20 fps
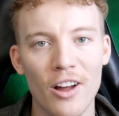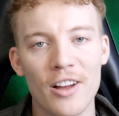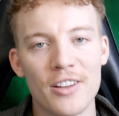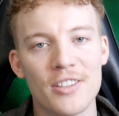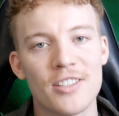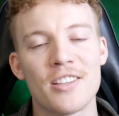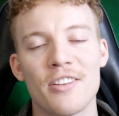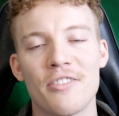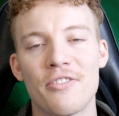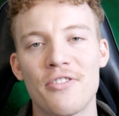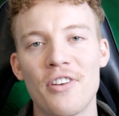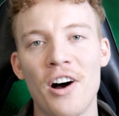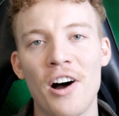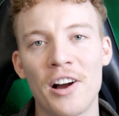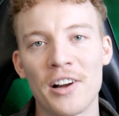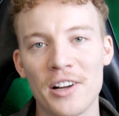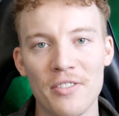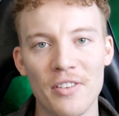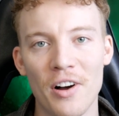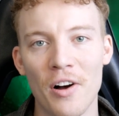fog
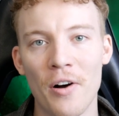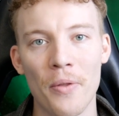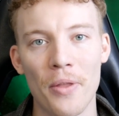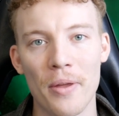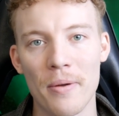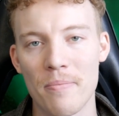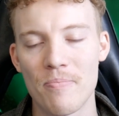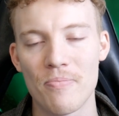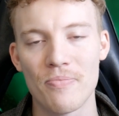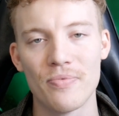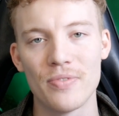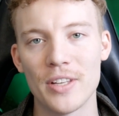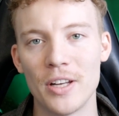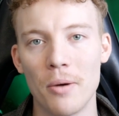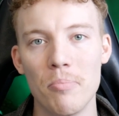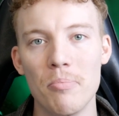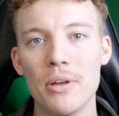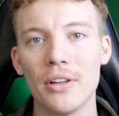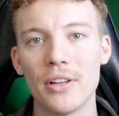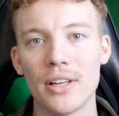of all the,
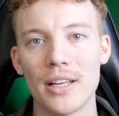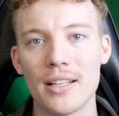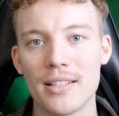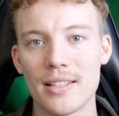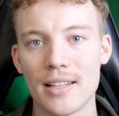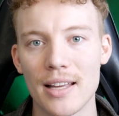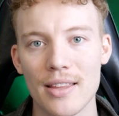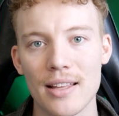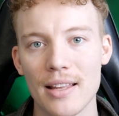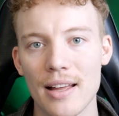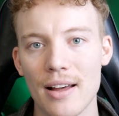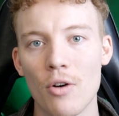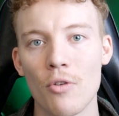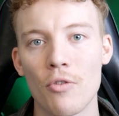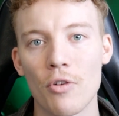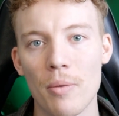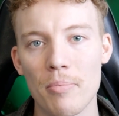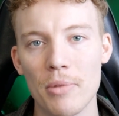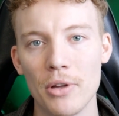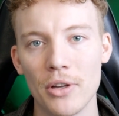millions. I think that over
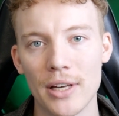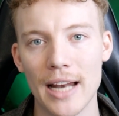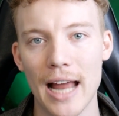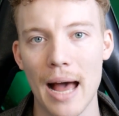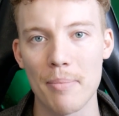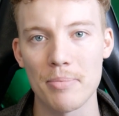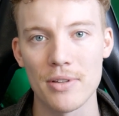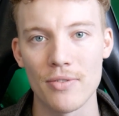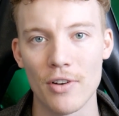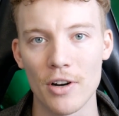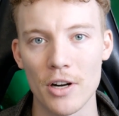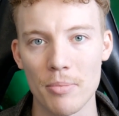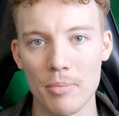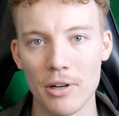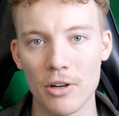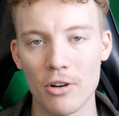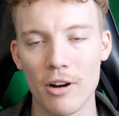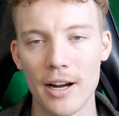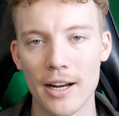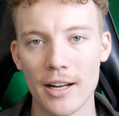1 million apps have already been
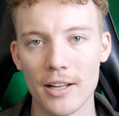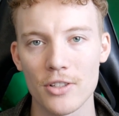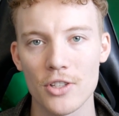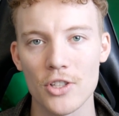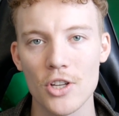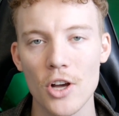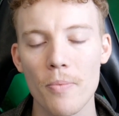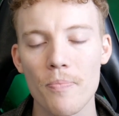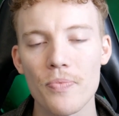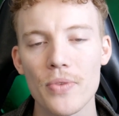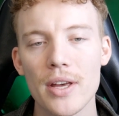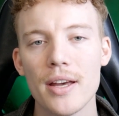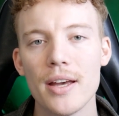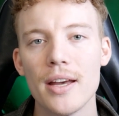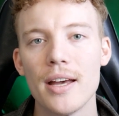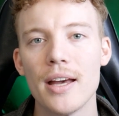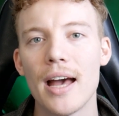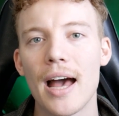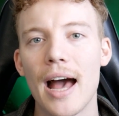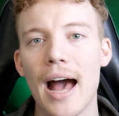created. So
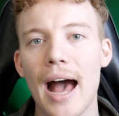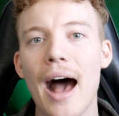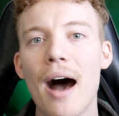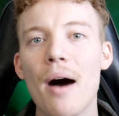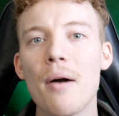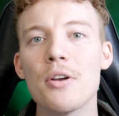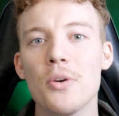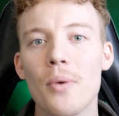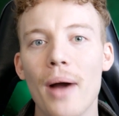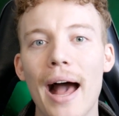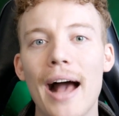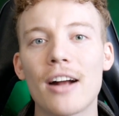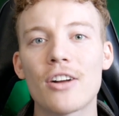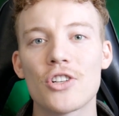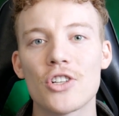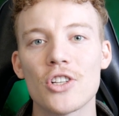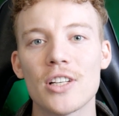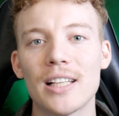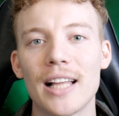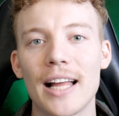how do you
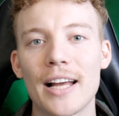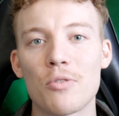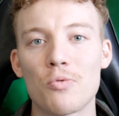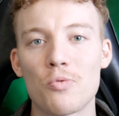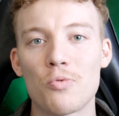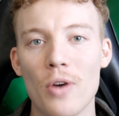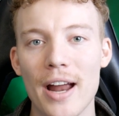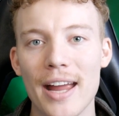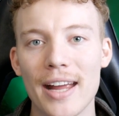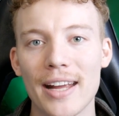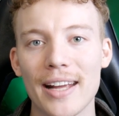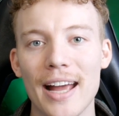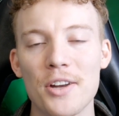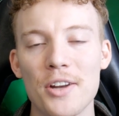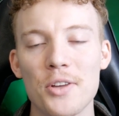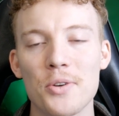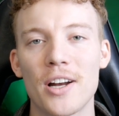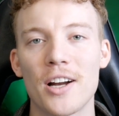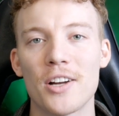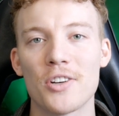actually like rank? How do you
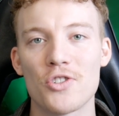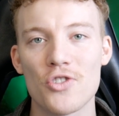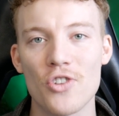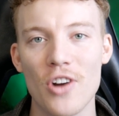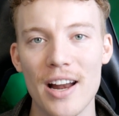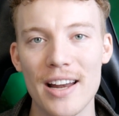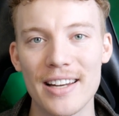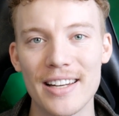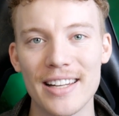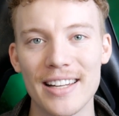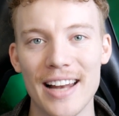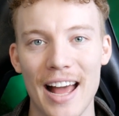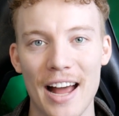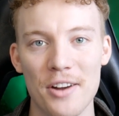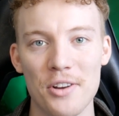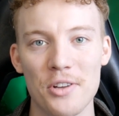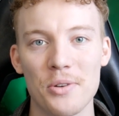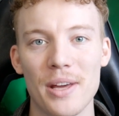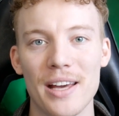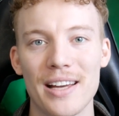get on trending? How
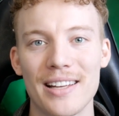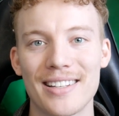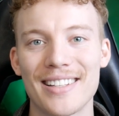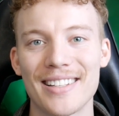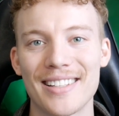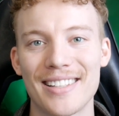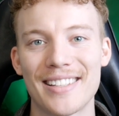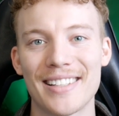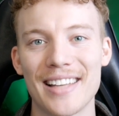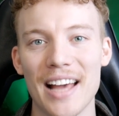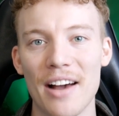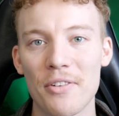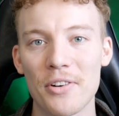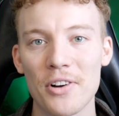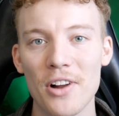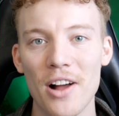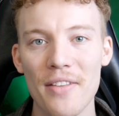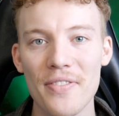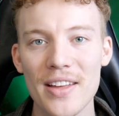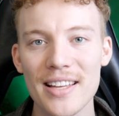do you get discovered
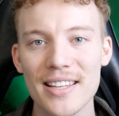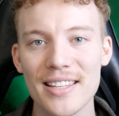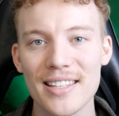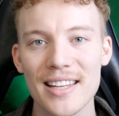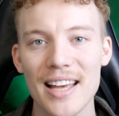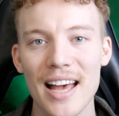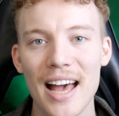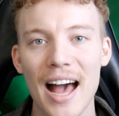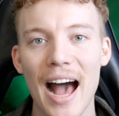on this?